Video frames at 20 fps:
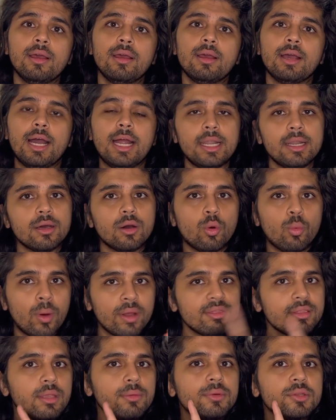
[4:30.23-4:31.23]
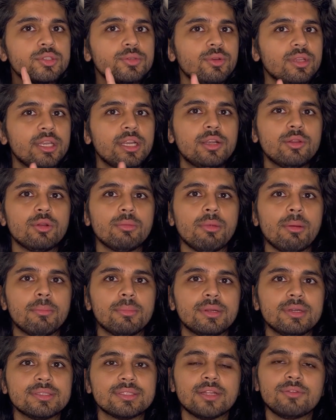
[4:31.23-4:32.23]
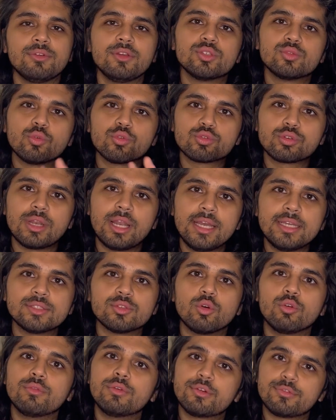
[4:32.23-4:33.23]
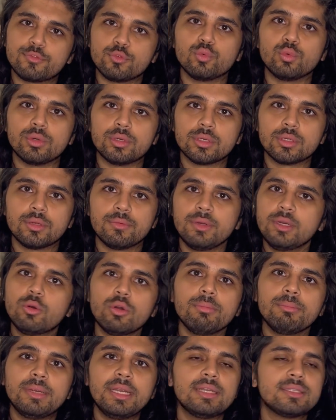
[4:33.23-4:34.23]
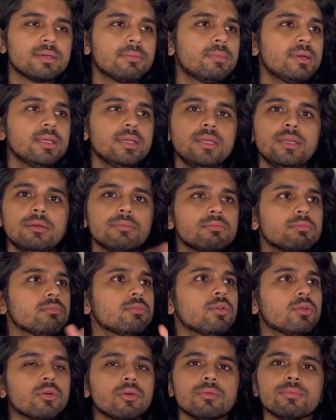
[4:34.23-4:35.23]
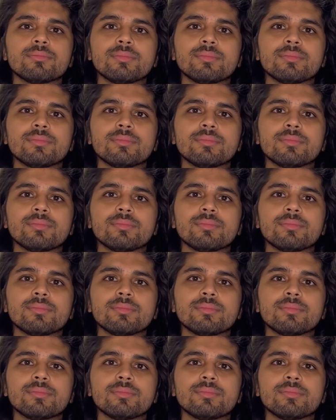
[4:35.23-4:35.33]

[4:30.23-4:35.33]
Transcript: And one thing which we need to remember is that we socialize over food. We don't meet somebody, we don't